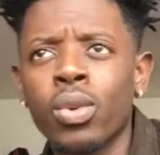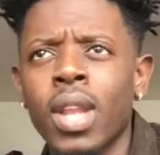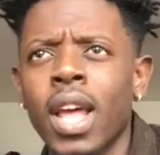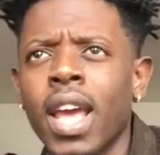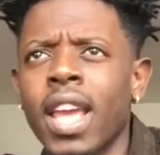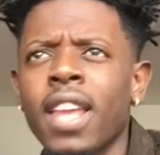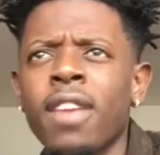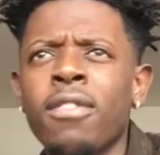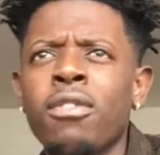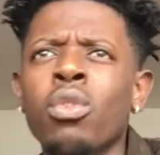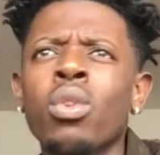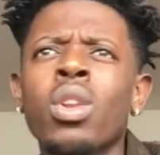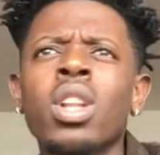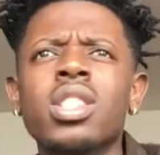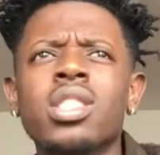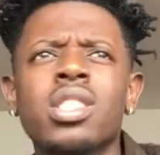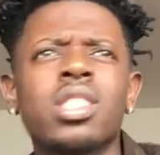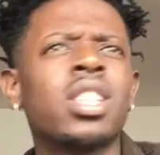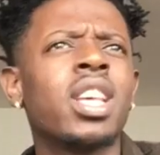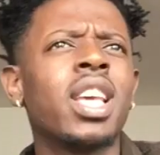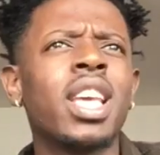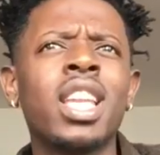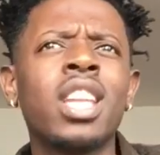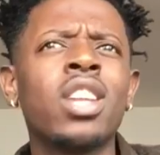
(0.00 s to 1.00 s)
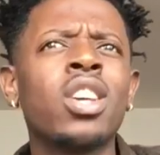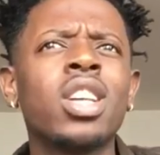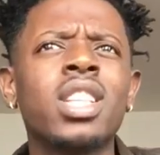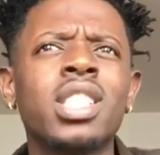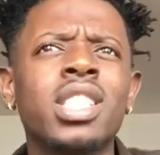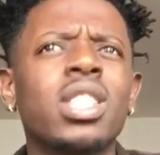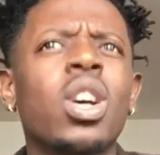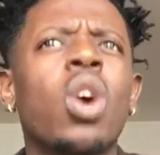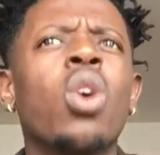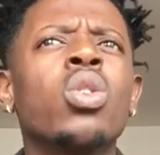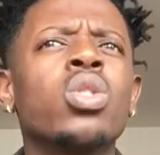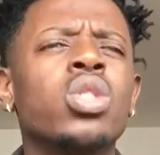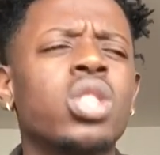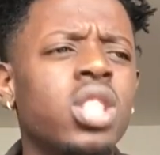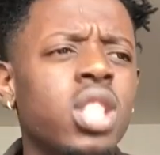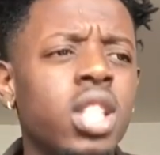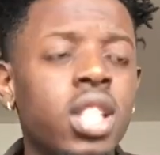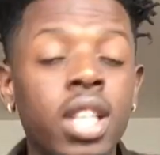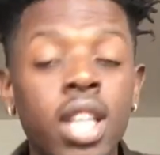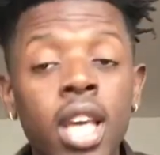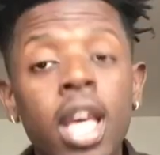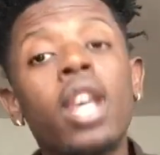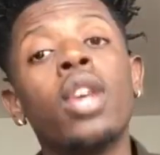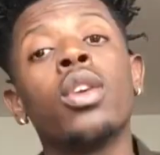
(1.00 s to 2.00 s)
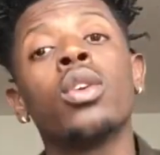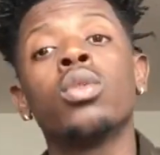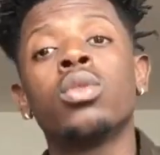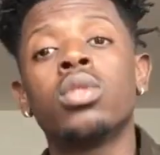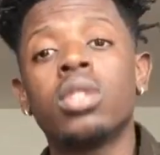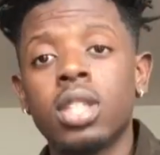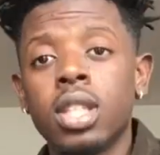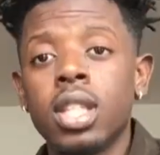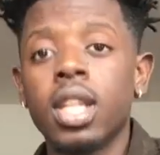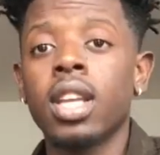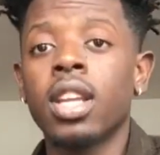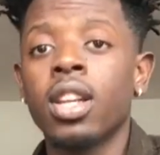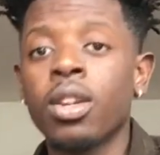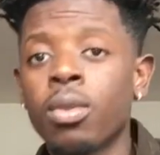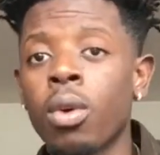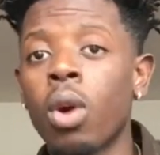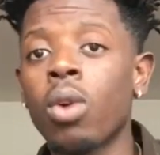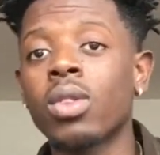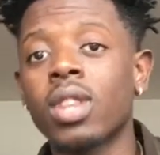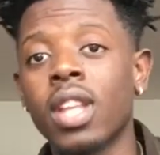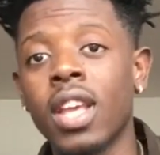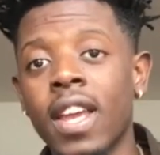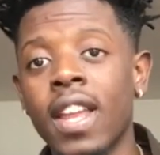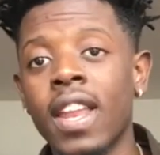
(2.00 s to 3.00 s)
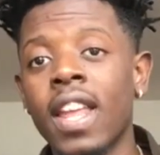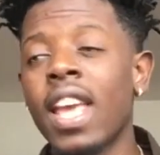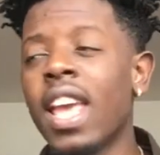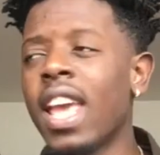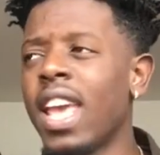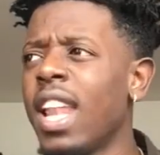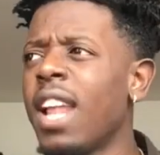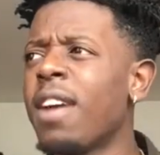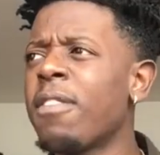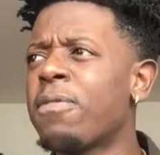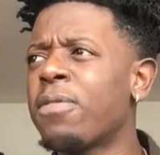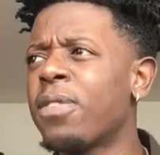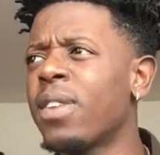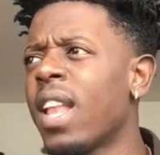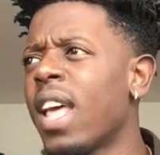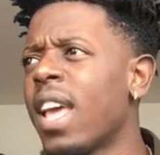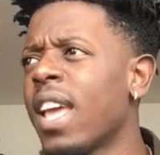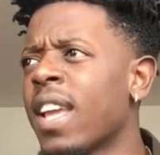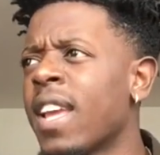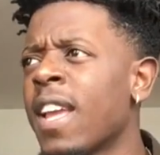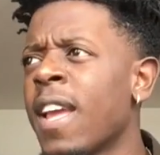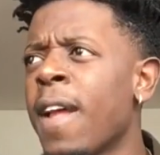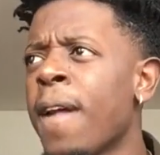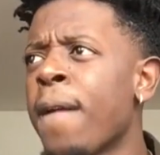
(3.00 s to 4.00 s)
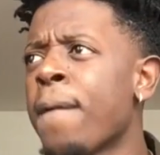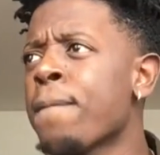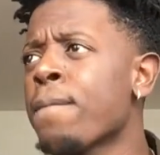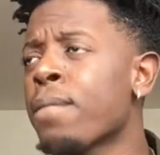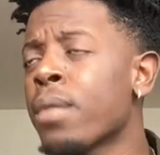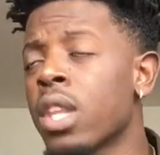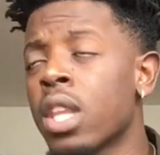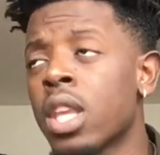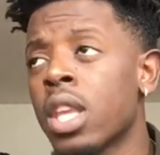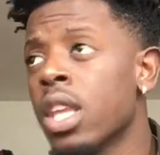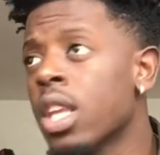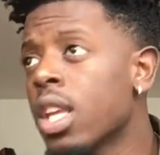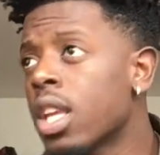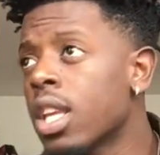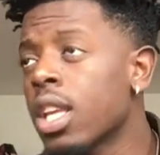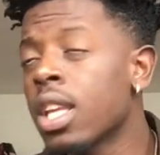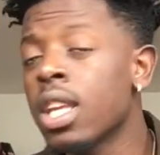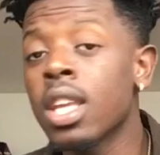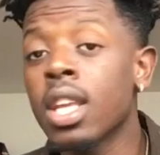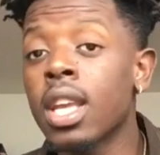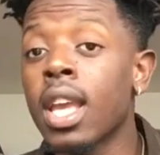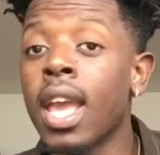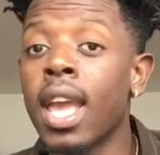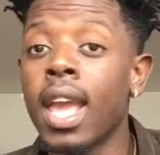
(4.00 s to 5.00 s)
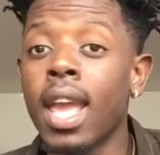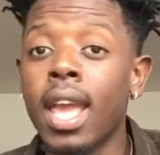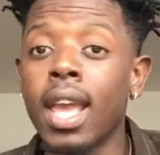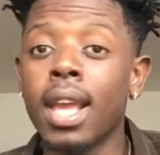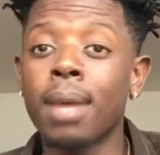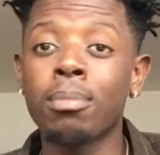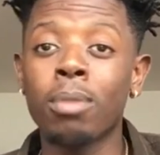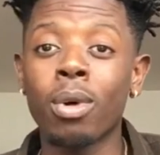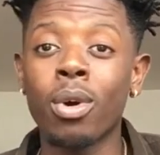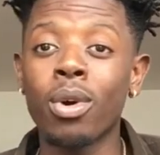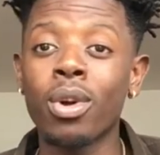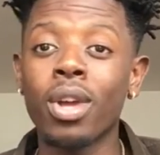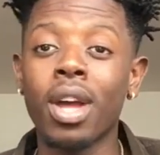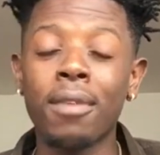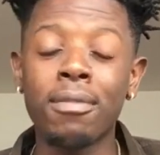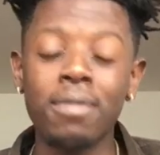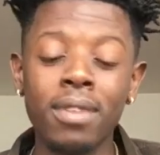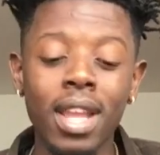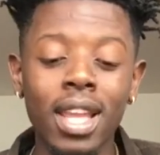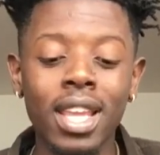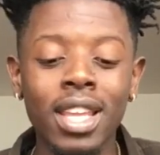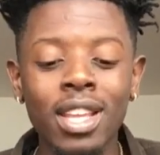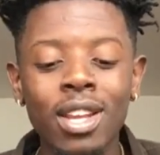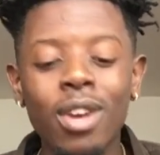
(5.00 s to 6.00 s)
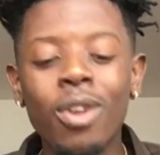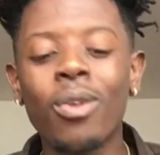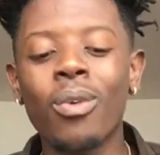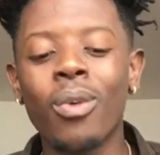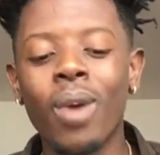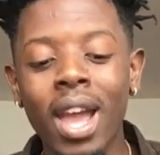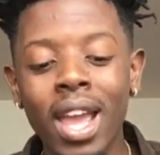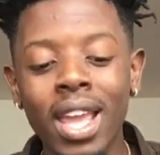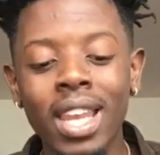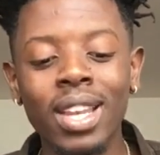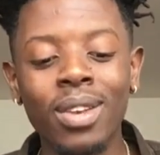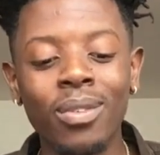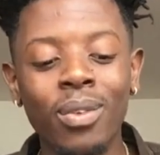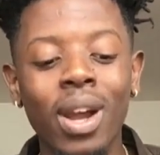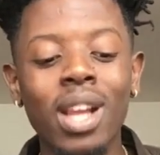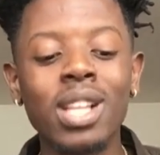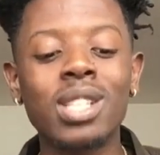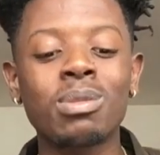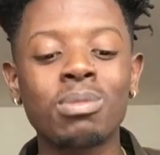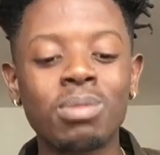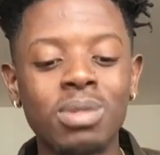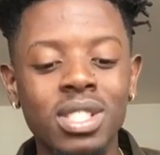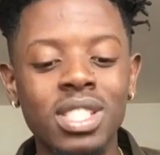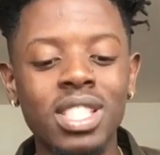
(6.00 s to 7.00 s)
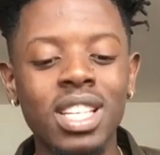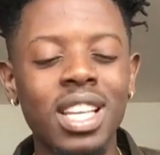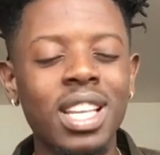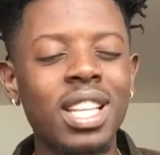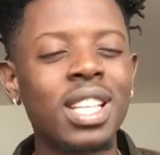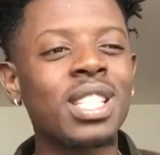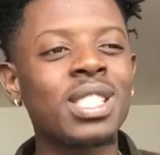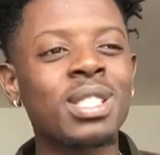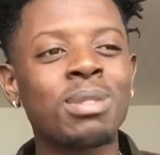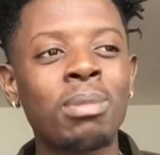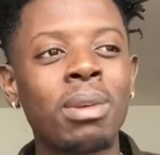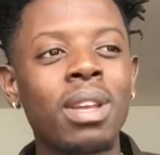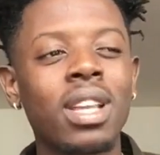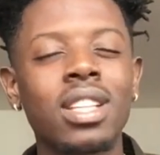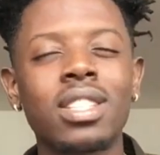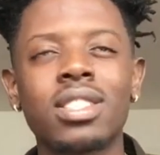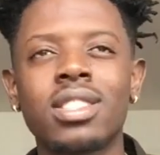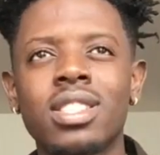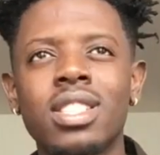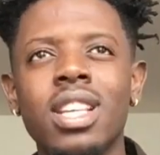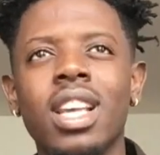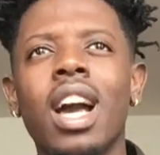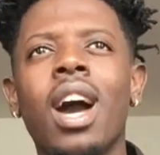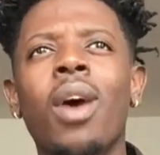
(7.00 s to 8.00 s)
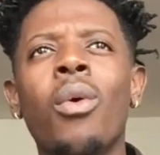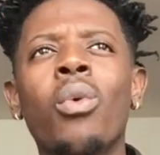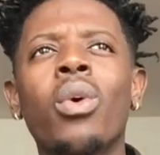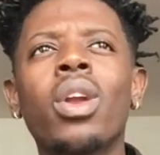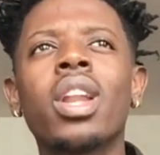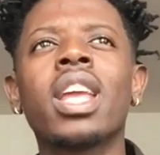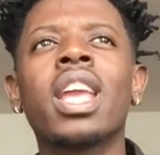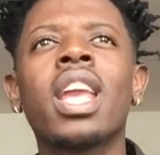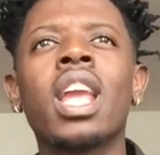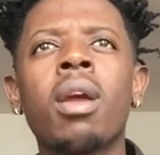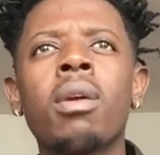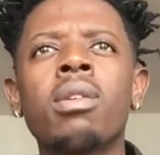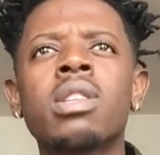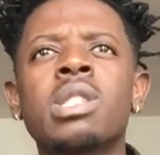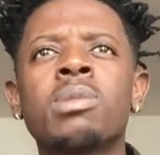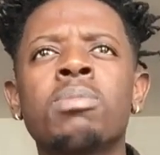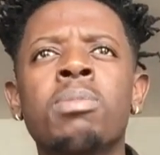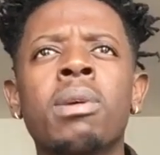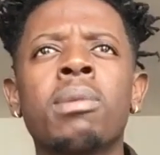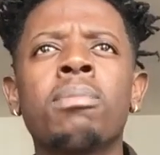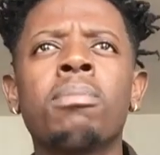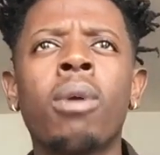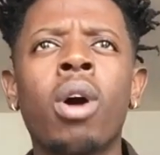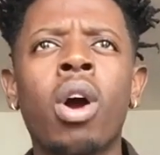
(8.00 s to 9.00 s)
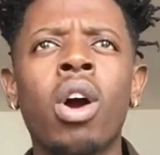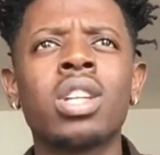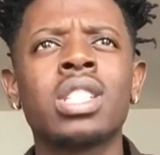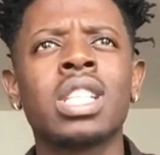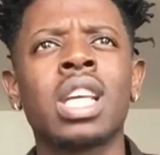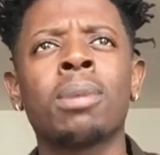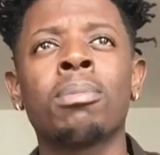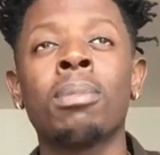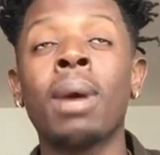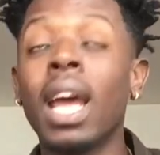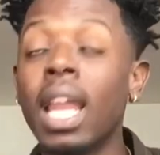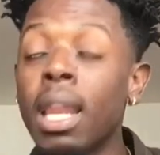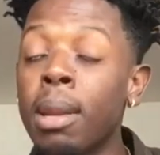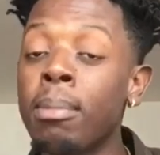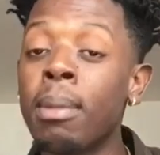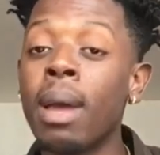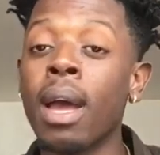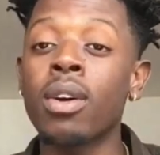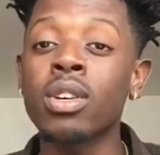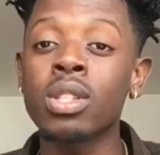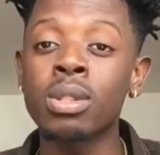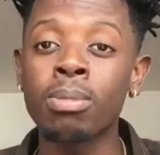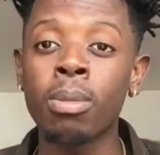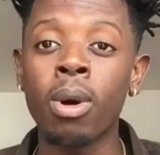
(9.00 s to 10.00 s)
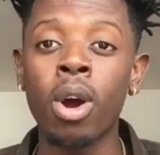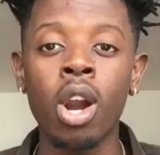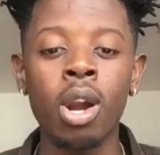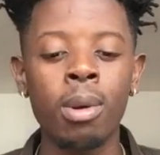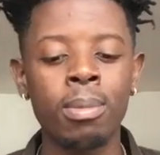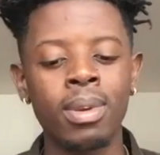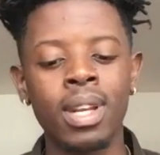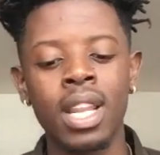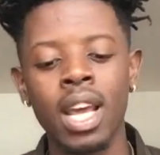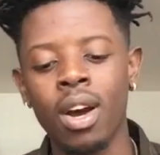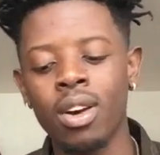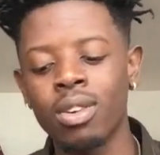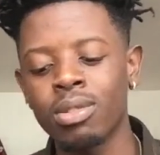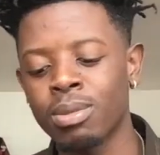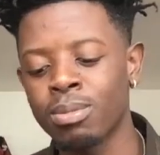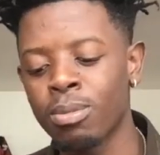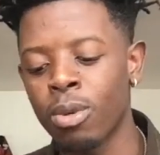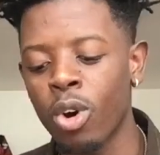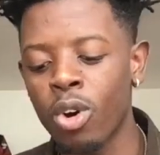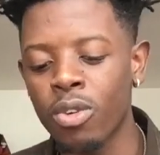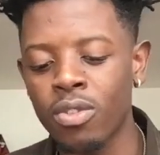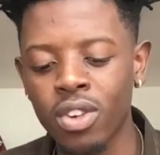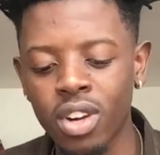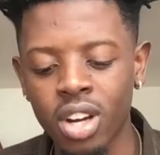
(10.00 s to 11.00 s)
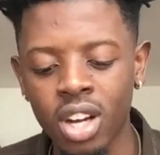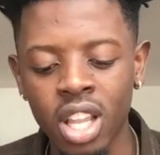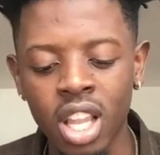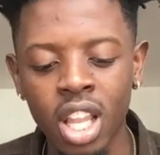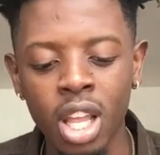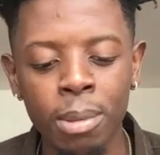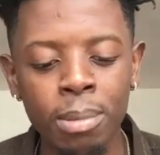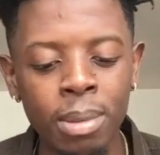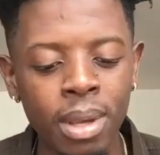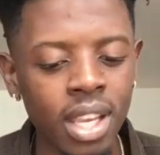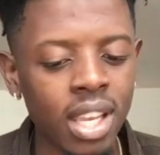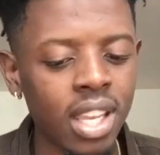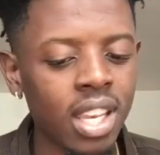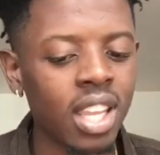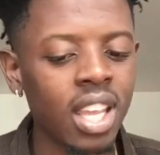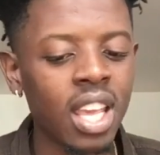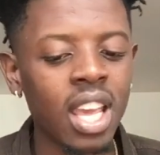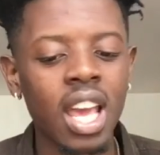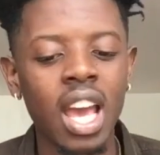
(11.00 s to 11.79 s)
Like if you listen to any of his old shit, you see that he wrote that. And I feel like he can hang, bro. I feel like he can write some shit and just make it sick. I want to hear him spit bars. Like Back to Back was bars, but that was more of a club hit.